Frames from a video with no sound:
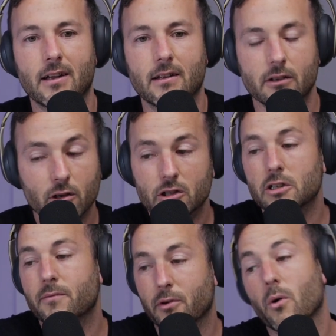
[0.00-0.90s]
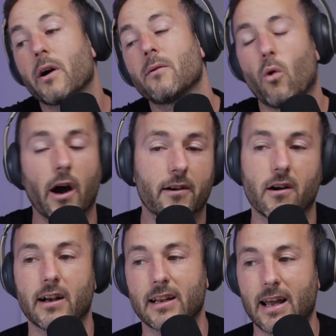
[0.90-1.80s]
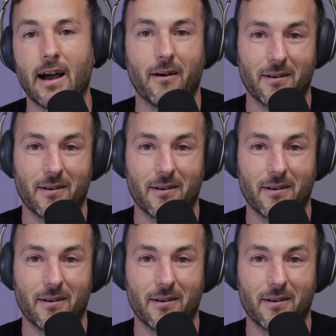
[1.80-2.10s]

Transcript: You're just throwing water on it now.